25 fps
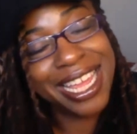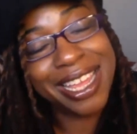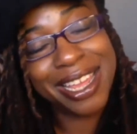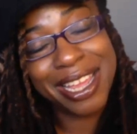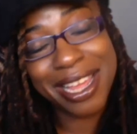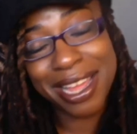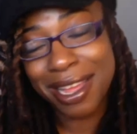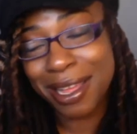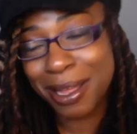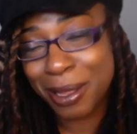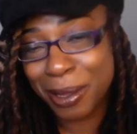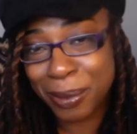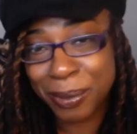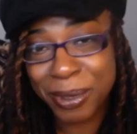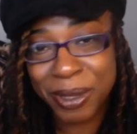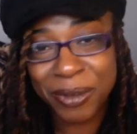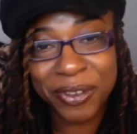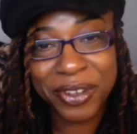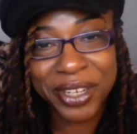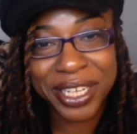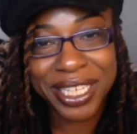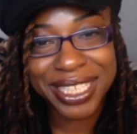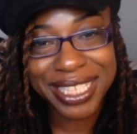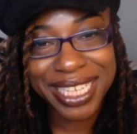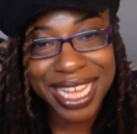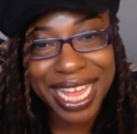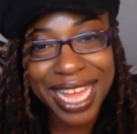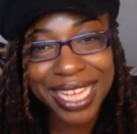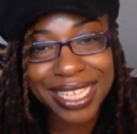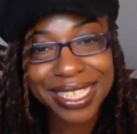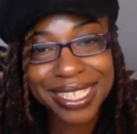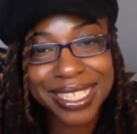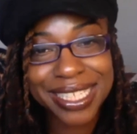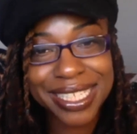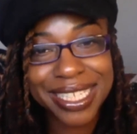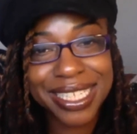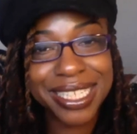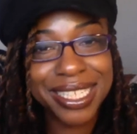If you're in
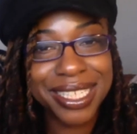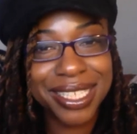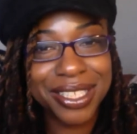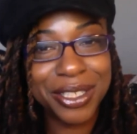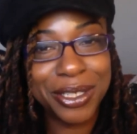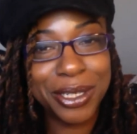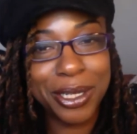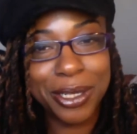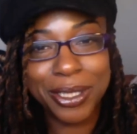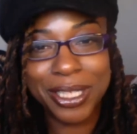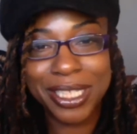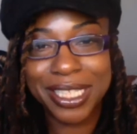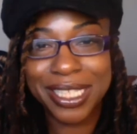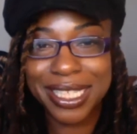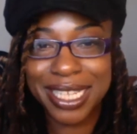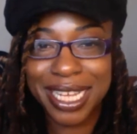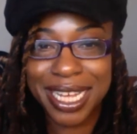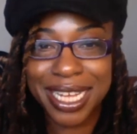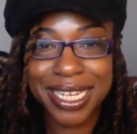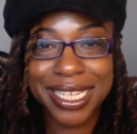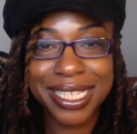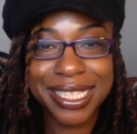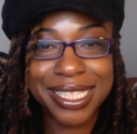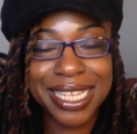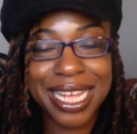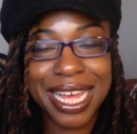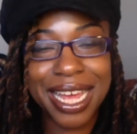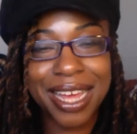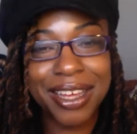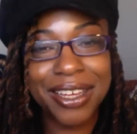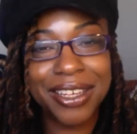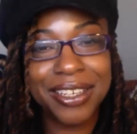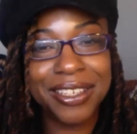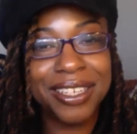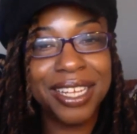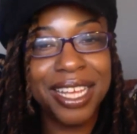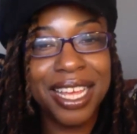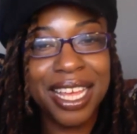Texas, you know the sun is
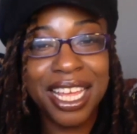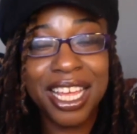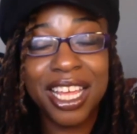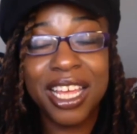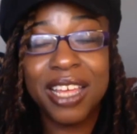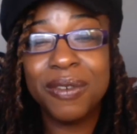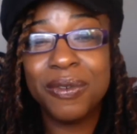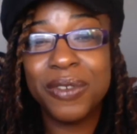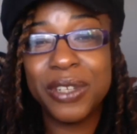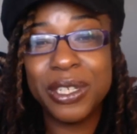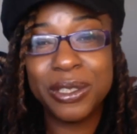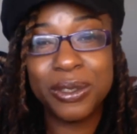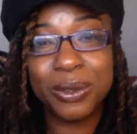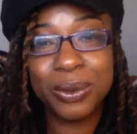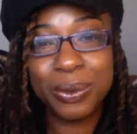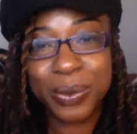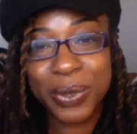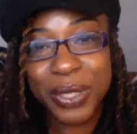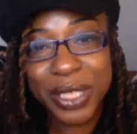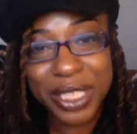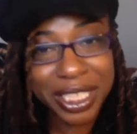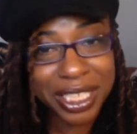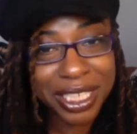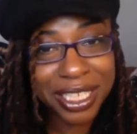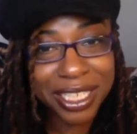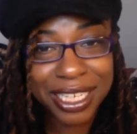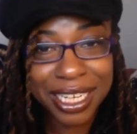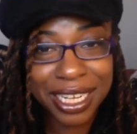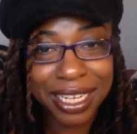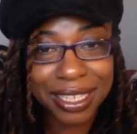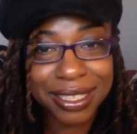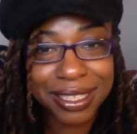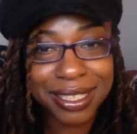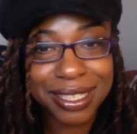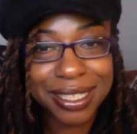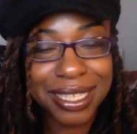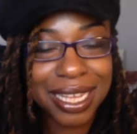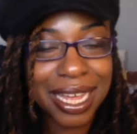out. It feels really good
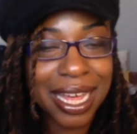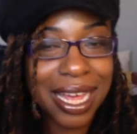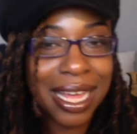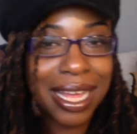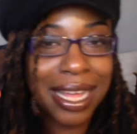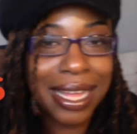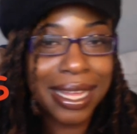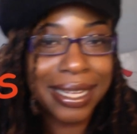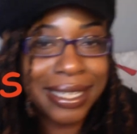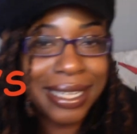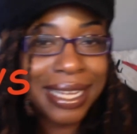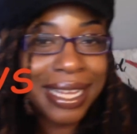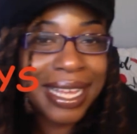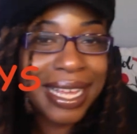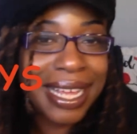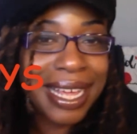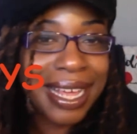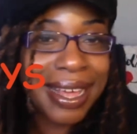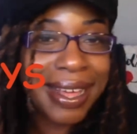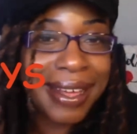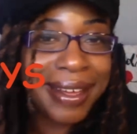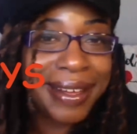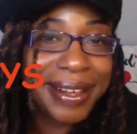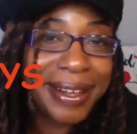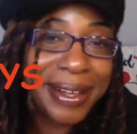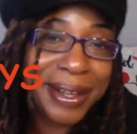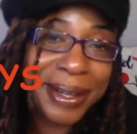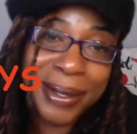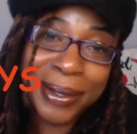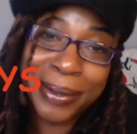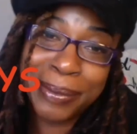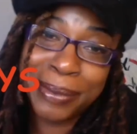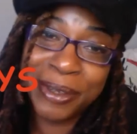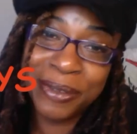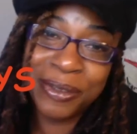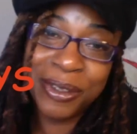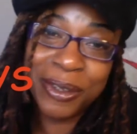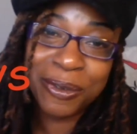outside.
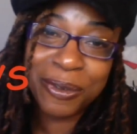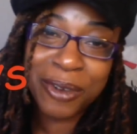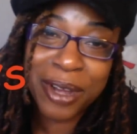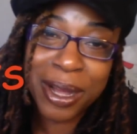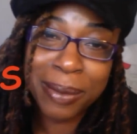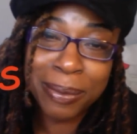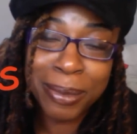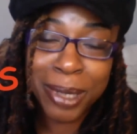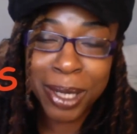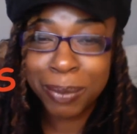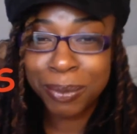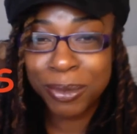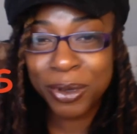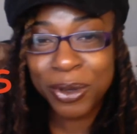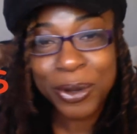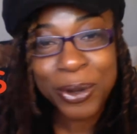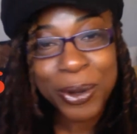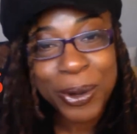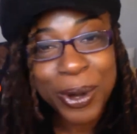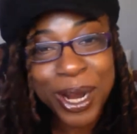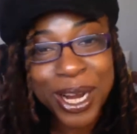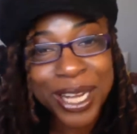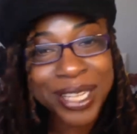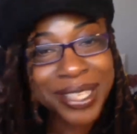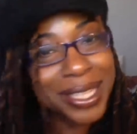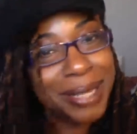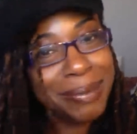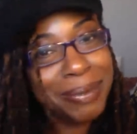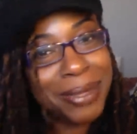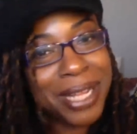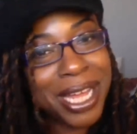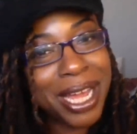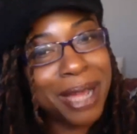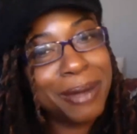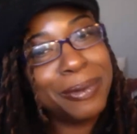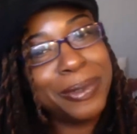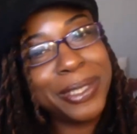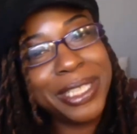If you're from up north, I'm
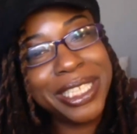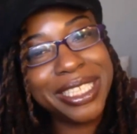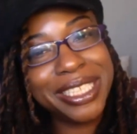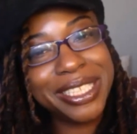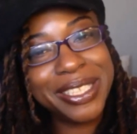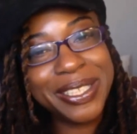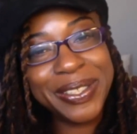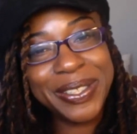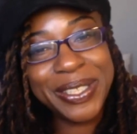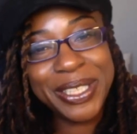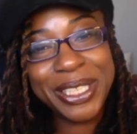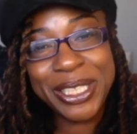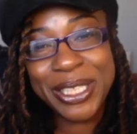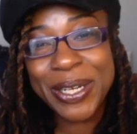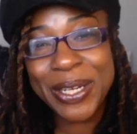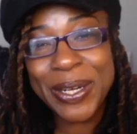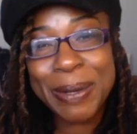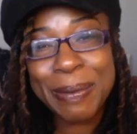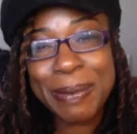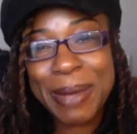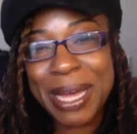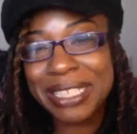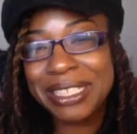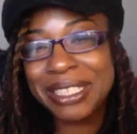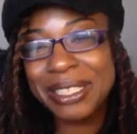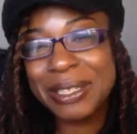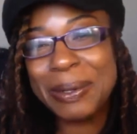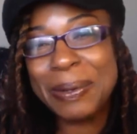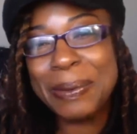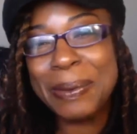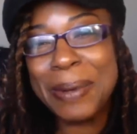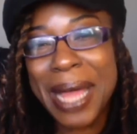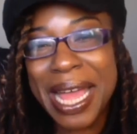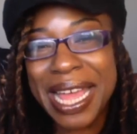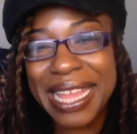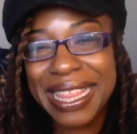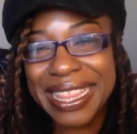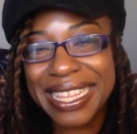not really too sure about your
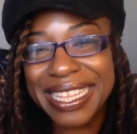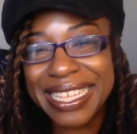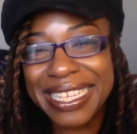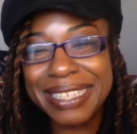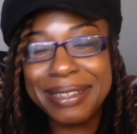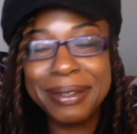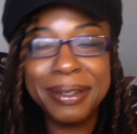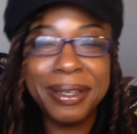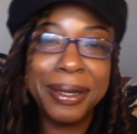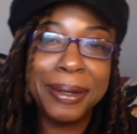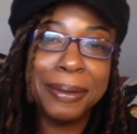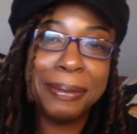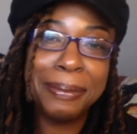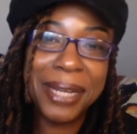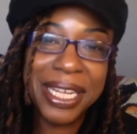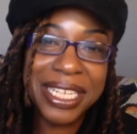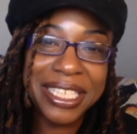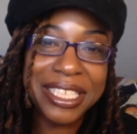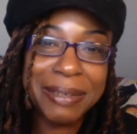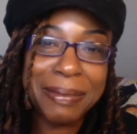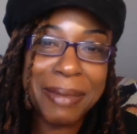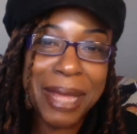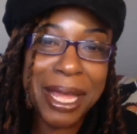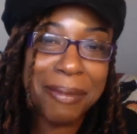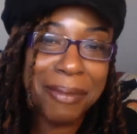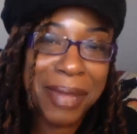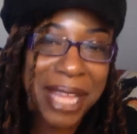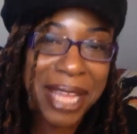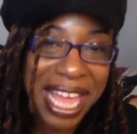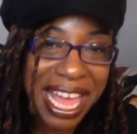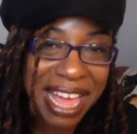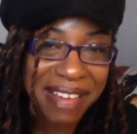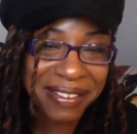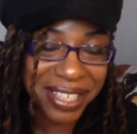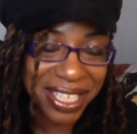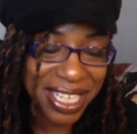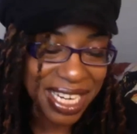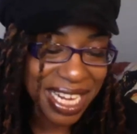weather, but you may be
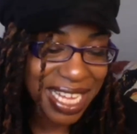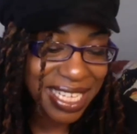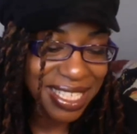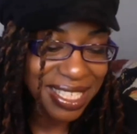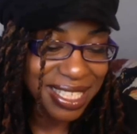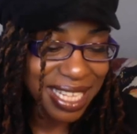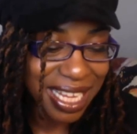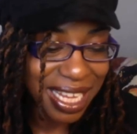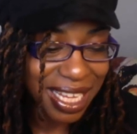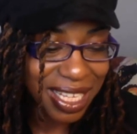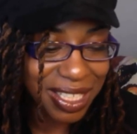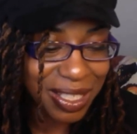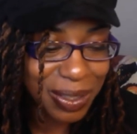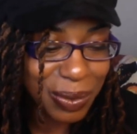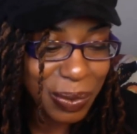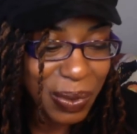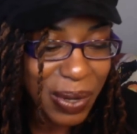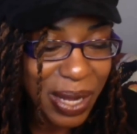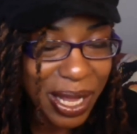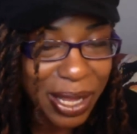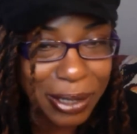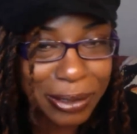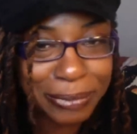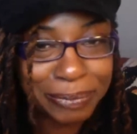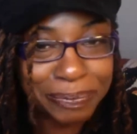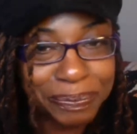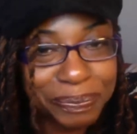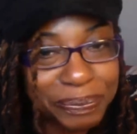having a nice day as well.